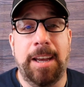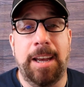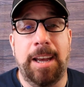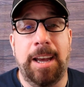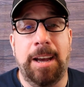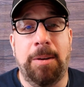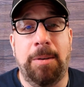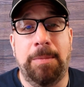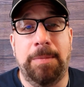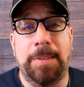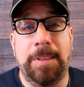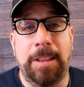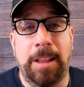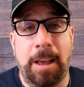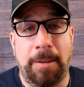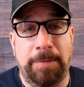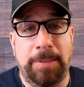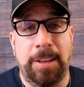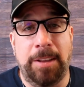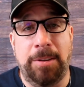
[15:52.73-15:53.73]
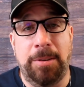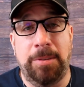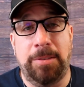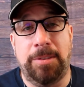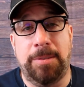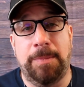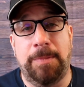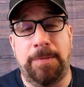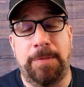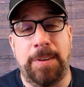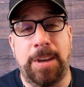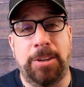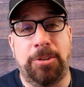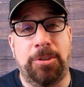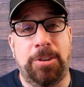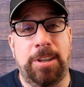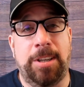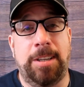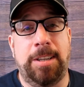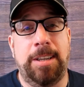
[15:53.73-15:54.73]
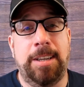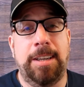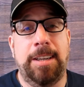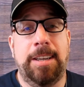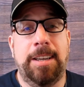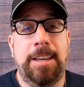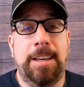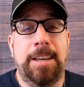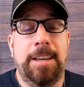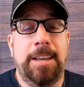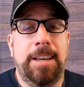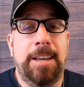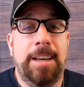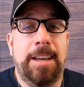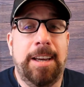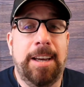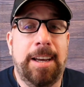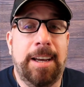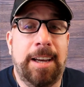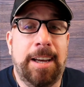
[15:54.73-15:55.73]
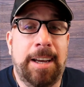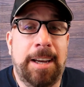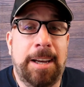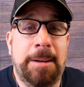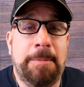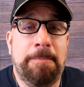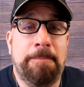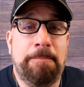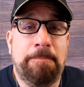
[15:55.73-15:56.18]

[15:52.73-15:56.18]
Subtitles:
I would love to do some fishing. Yeah,